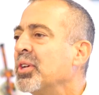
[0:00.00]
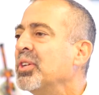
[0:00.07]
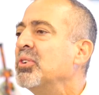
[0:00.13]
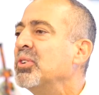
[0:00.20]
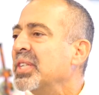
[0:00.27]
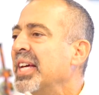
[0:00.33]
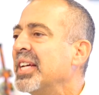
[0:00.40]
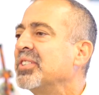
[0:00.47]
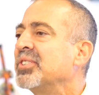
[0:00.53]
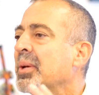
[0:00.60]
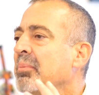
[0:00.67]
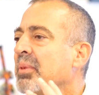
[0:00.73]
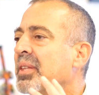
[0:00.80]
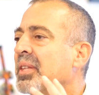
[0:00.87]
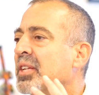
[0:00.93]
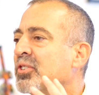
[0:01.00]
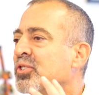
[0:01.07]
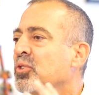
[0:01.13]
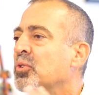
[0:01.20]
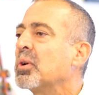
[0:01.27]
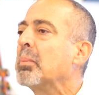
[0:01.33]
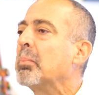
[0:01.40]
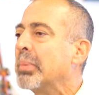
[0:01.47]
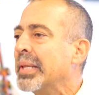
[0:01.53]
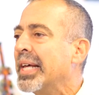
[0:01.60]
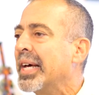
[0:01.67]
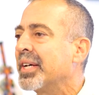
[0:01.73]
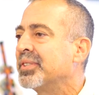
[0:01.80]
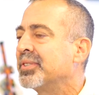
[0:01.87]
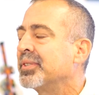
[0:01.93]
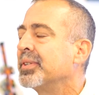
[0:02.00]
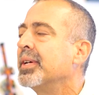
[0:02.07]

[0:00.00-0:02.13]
can you take something that's so complex